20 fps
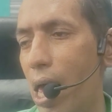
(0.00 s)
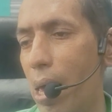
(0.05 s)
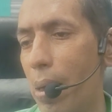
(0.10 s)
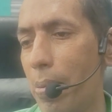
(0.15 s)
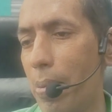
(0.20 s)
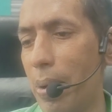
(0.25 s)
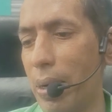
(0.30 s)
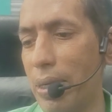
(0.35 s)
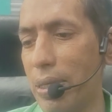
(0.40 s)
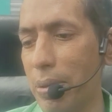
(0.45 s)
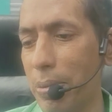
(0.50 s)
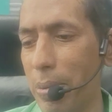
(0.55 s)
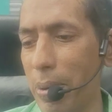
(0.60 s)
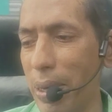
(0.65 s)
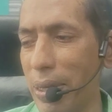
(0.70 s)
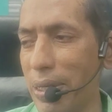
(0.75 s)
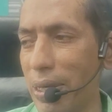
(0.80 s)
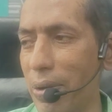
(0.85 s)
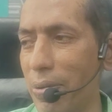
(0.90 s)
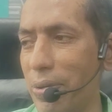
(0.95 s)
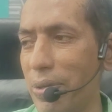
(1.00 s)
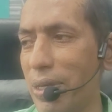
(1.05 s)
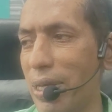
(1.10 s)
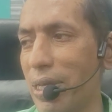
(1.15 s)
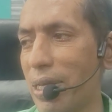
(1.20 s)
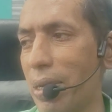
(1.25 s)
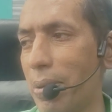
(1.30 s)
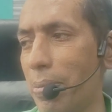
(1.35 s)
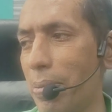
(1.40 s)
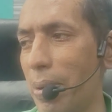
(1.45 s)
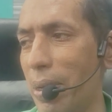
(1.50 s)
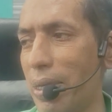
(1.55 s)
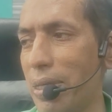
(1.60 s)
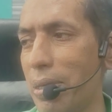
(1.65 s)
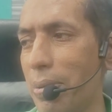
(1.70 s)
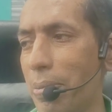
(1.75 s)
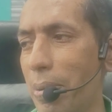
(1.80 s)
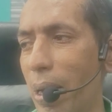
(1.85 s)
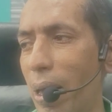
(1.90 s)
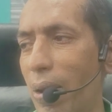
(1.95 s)
But it's the basal which has replaced the
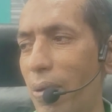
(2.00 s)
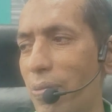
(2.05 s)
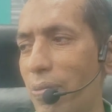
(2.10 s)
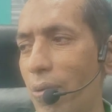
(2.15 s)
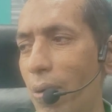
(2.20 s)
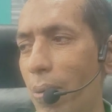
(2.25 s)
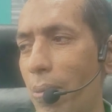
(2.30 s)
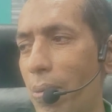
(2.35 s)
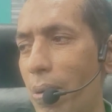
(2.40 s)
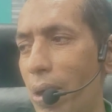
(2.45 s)
pyriform